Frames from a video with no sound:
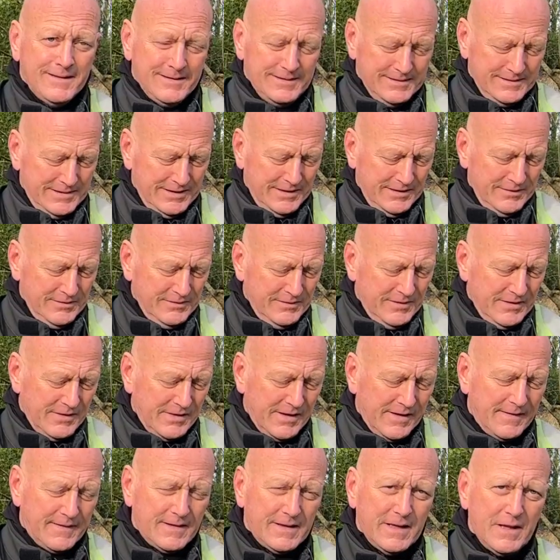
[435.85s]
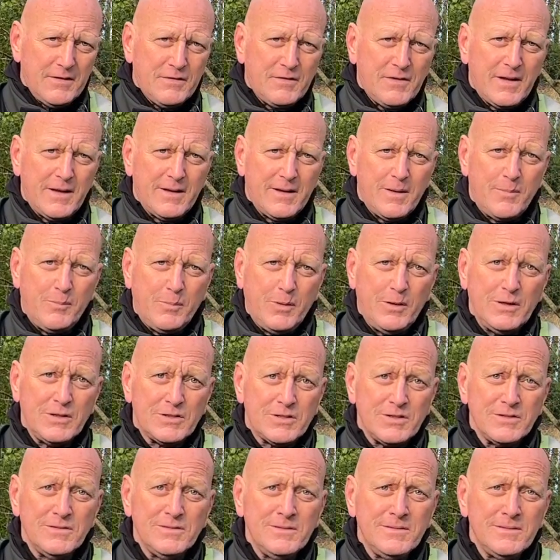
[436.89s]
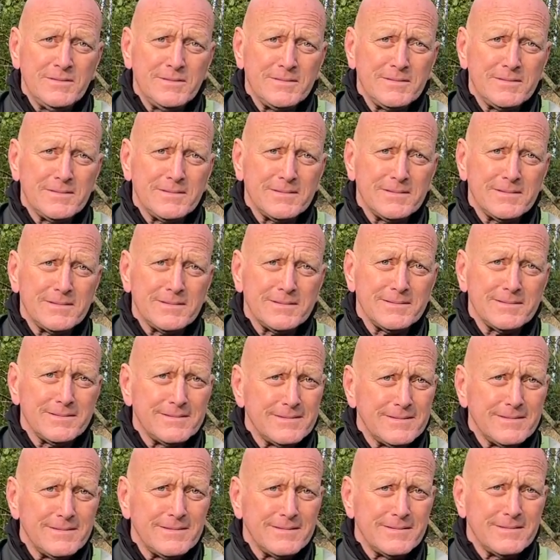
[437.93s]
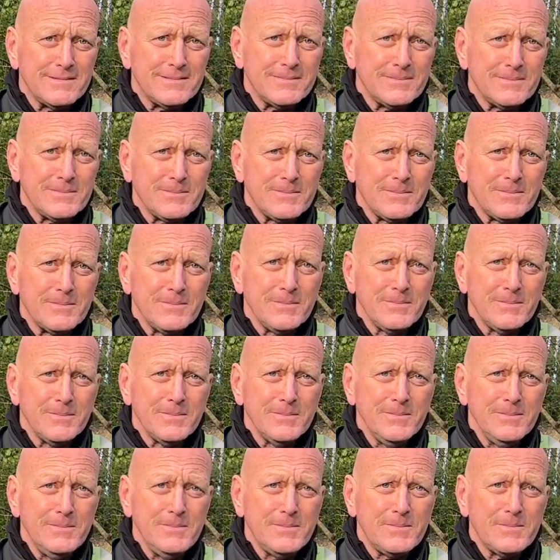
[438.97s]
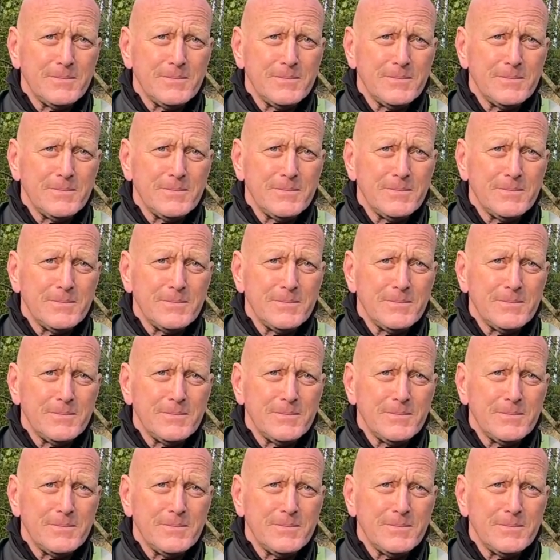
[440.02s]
you know, you get the left-handed person. Yeah. I, I wonder whether that isn't